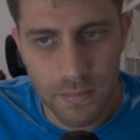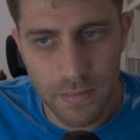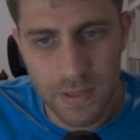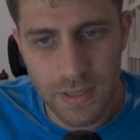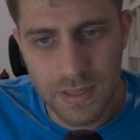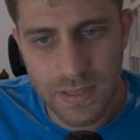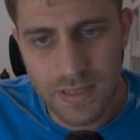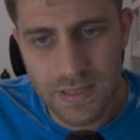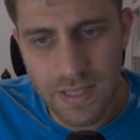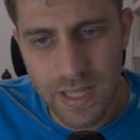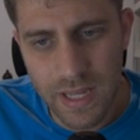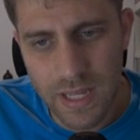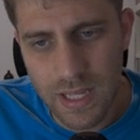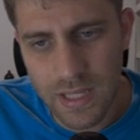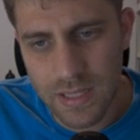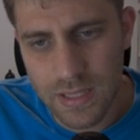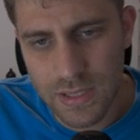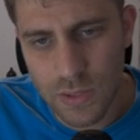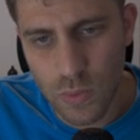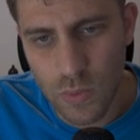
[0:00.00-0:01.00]
He's
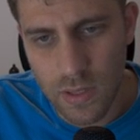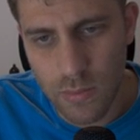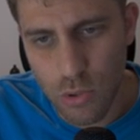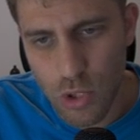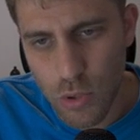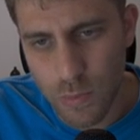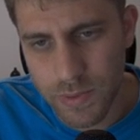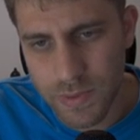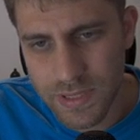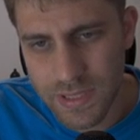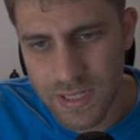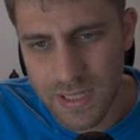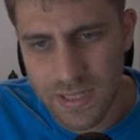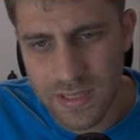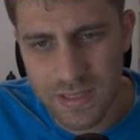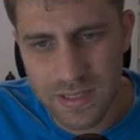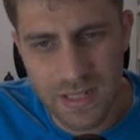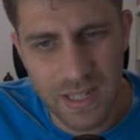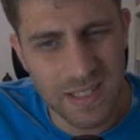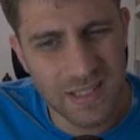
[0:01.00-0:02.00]
taking this one, bishop
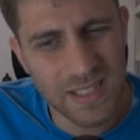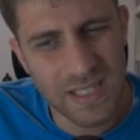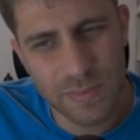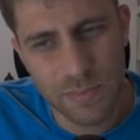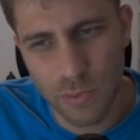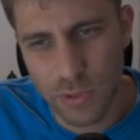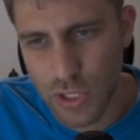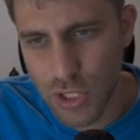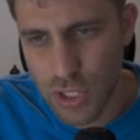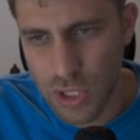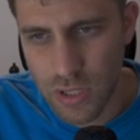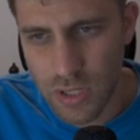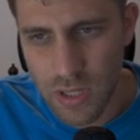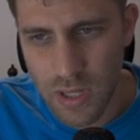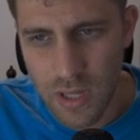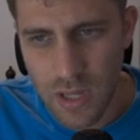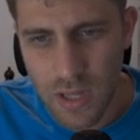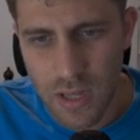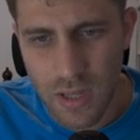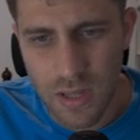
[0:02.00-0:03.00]
e6, and this position
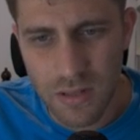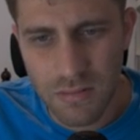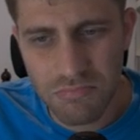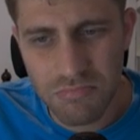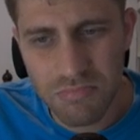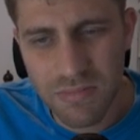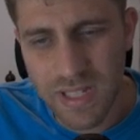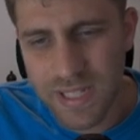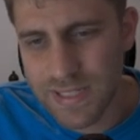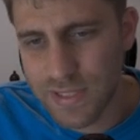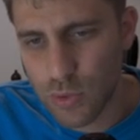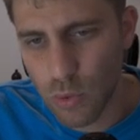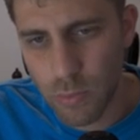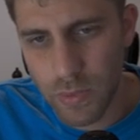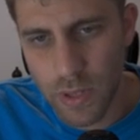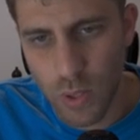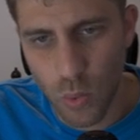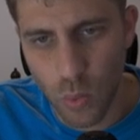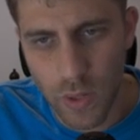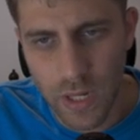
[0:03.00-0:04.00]
needs to
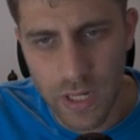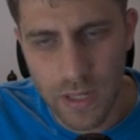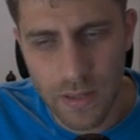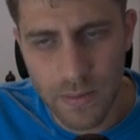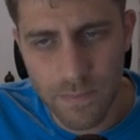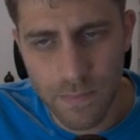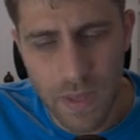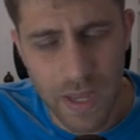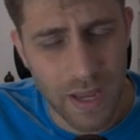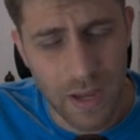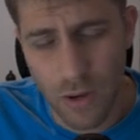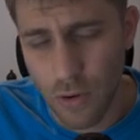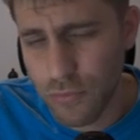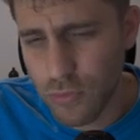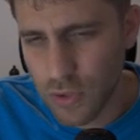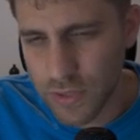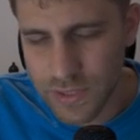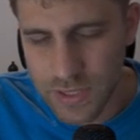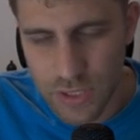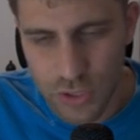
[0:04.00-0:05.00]
be a win, of
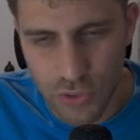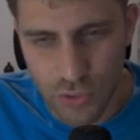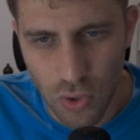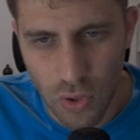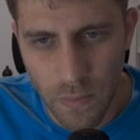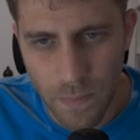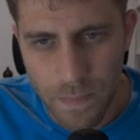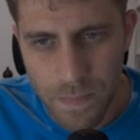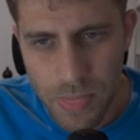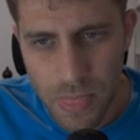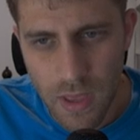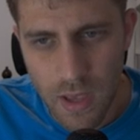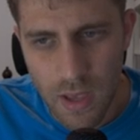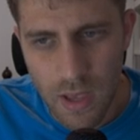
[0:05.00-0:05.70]
course a draw.